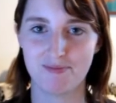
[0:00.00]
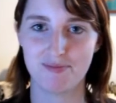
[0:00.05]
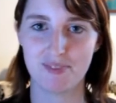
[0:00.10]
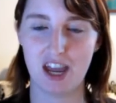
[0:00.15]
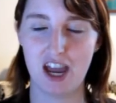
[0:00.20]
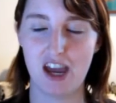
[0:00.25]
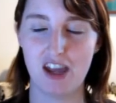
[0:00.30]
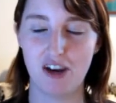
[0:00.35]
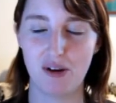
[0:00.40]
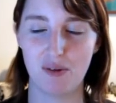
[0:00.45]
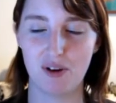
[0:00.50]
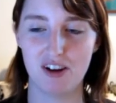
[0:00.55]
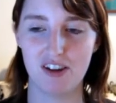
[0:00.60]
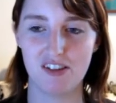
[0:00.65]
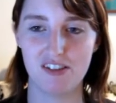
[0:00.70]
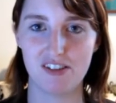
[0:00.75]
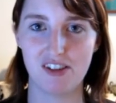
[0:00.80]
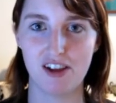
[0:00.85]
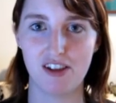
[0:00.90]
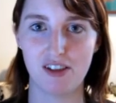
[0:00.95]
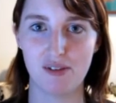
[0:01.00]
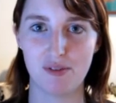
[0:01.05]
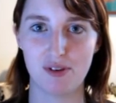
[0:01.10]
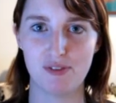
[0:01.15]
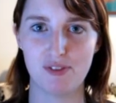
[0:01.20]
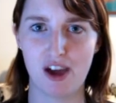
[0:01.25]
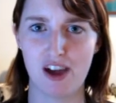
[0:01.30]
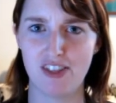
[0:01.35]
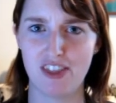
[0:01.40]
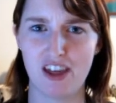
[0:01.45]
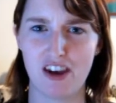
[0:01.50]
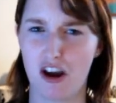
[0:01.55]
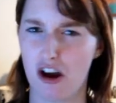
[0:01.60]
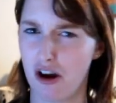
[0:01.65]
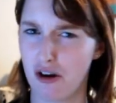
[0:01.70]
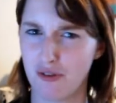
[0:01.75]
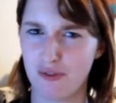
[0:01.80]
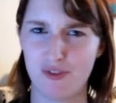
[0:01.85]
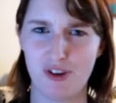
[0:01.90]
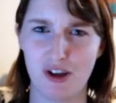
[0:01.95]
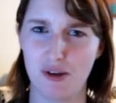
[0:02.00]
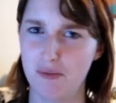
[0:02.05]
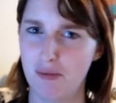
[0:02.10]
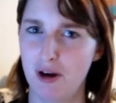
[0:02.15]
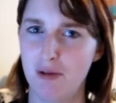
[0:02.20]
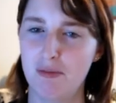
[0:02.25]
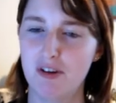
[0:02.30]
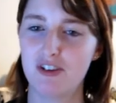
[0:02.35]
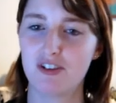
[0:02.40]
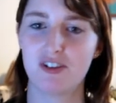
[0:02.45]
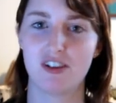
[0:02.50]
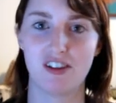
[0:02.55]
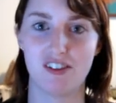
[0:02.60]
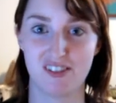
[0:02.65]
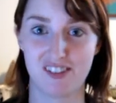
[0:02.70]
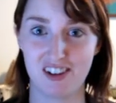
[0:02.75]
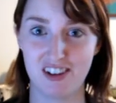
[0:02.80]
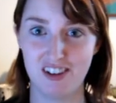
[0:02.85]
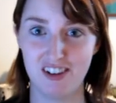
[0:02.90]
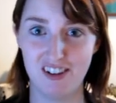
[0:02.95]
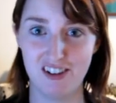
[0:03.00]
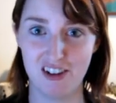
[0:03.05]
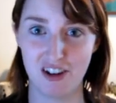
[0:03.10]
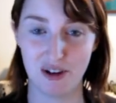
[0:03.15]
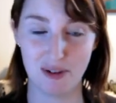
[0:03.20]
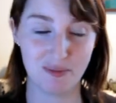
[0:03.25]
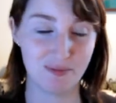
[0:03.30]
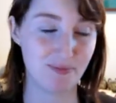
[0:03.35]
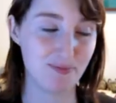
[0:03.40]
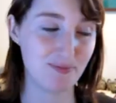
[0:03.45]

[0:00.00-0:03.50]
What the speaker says: Anyways, now that we've had that heartfelt moment, let's continue.